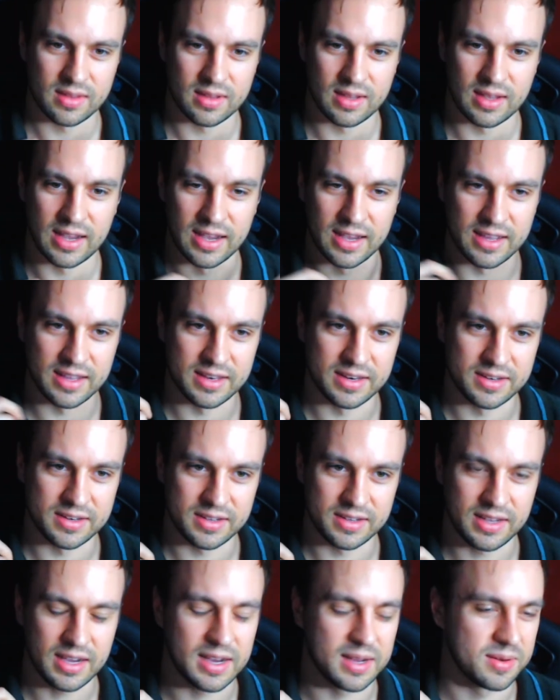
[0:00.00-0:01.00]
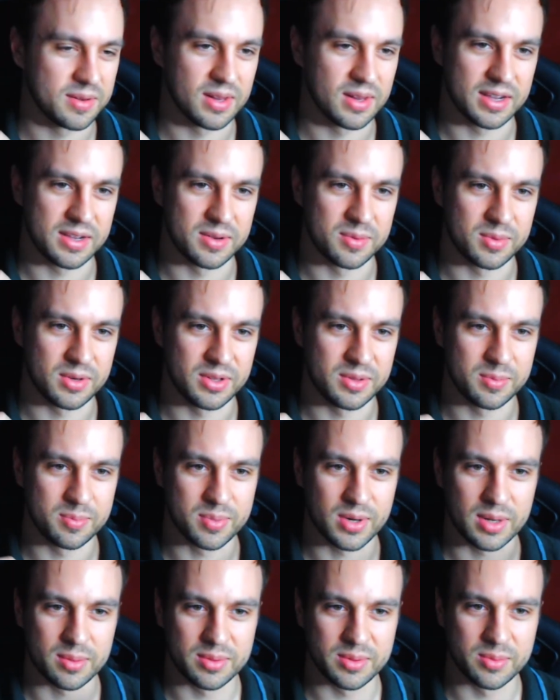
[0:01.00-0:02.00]
And yeah, like you
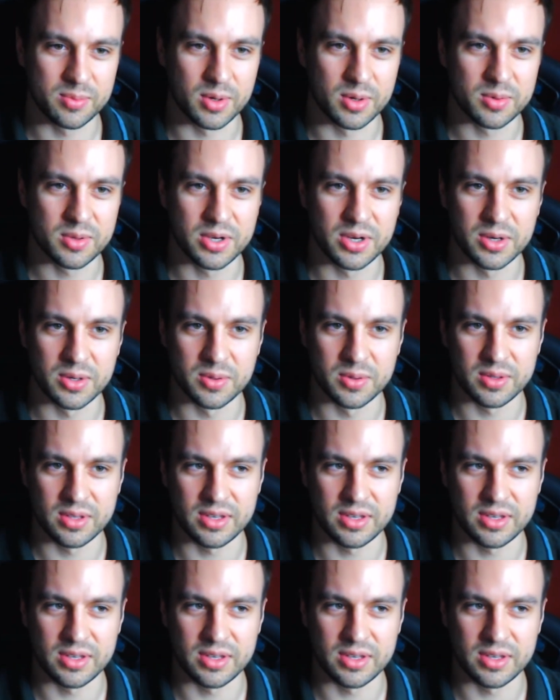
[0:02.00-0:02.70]
probably won't go,